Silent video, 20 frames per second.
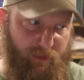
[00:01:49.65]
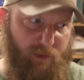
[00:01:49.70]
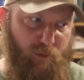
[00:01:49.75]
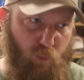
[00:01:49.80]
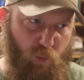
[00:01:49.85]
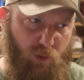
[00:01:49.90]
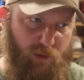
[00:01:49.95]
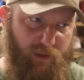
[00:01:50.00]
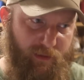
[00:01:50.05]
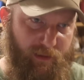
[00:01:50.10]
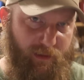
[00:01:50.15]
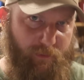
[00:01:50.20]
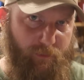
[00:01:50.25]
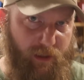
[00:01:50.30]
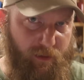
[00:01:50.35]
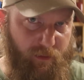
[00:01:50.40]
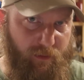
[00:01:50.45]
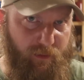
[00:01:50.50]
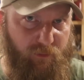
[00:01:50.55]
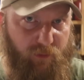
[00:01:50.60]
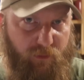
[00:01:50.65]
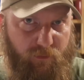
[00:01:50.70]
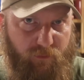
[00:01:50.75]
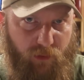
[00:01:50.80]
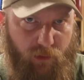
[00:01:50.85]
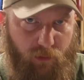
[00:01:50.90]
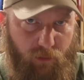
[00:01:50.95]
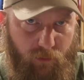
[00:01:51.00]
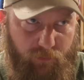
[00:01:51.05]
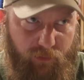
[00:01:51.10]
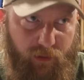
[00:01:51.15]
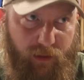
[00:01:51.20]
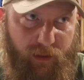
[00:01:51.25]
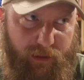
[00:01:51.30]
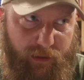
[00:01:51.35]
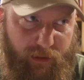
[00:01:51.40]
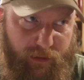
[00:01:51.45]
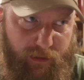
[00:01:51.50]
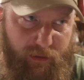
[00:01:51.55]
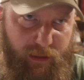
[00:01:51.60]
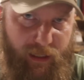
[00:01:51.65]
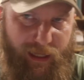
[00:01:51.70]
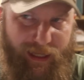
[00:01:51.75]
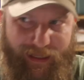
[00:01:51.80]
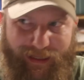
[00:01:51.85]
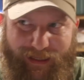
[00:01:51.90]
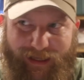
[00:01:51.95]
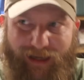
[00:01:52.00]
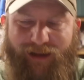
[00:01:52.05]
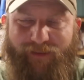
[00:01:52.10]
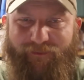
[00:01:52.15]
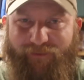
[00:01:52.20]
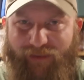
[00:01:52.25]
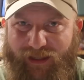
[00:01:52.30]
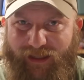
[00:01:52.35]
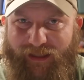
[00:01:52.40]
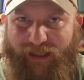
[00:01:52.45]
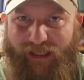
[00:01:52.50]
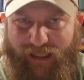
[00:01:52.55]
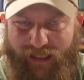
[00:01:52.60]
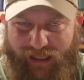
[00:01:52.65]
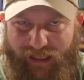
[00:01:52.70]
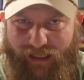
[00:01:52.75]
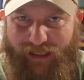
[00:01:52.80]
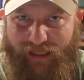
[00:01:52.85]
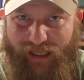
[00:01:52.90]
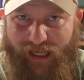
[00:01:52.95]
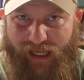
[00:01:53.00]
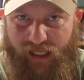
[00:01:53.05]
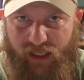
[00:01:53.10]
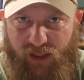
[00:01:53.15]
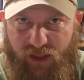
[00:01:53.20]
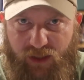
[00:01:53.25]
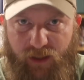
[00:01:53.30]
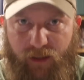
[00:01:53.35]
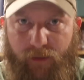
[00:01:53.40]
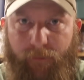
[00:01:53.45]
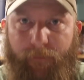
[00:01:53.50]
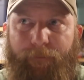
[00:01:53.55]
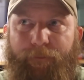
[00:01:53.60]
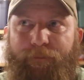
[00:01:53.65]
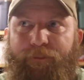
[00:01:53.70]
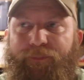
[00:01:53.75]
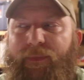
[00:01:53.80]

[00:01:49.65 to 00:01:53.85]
he wanted the Americans involved in a conflict in Asia